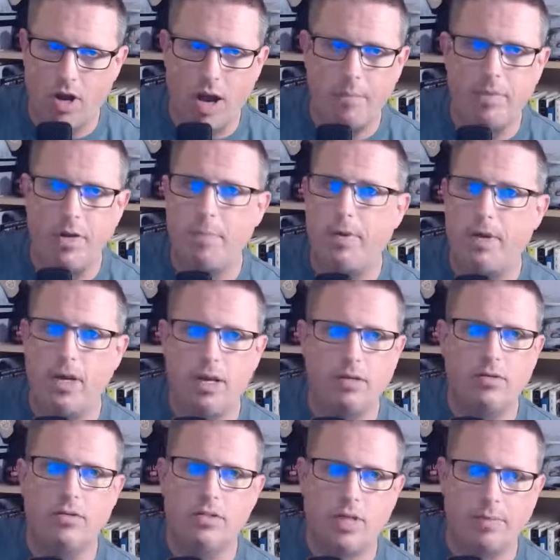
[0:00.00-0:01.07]
omnipotent
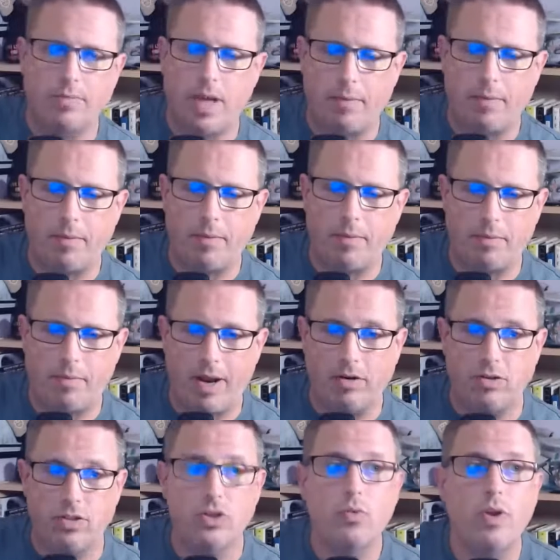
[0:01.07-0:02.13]
some type of powers,
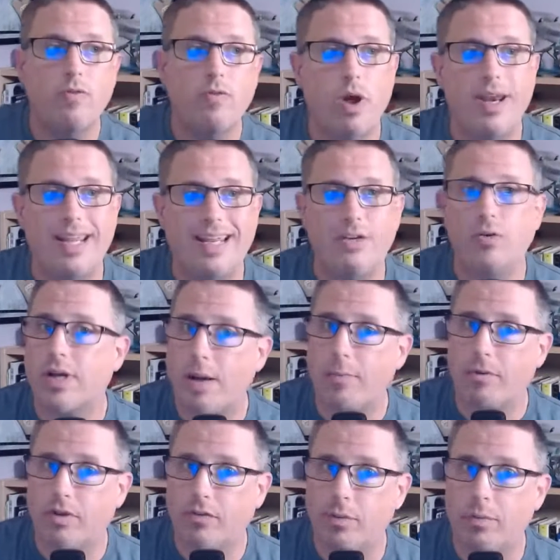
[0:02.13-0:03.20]
because we've run into a
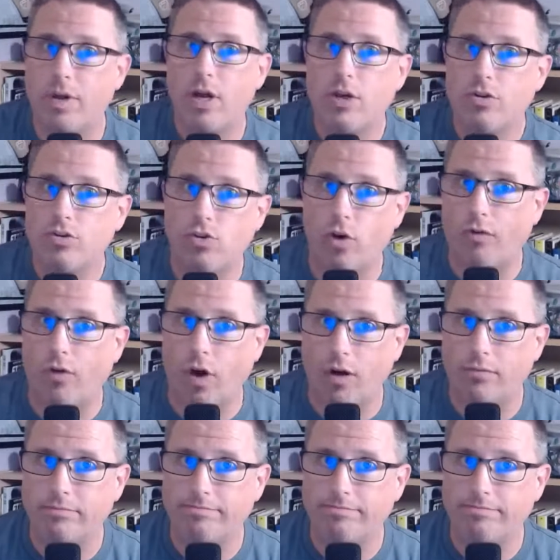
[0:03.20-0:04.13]
couple of them so far.